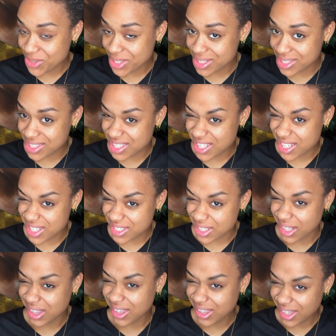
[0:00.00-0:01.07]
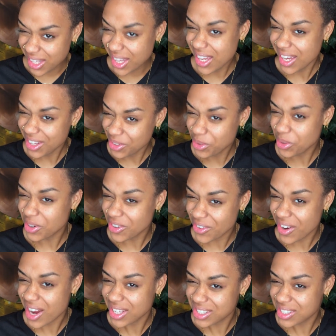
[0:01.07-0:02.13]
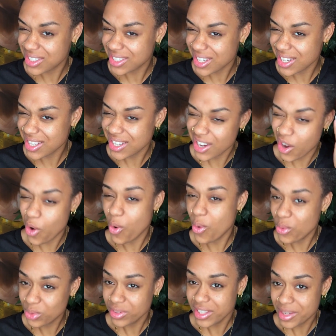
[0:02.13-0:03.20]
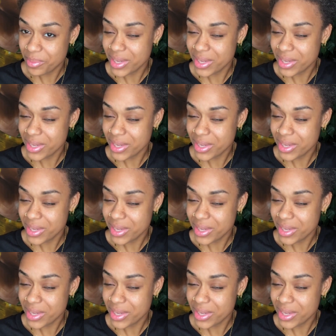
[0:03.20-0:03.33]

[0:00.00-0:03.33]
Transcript: you can see, it's a little crusty only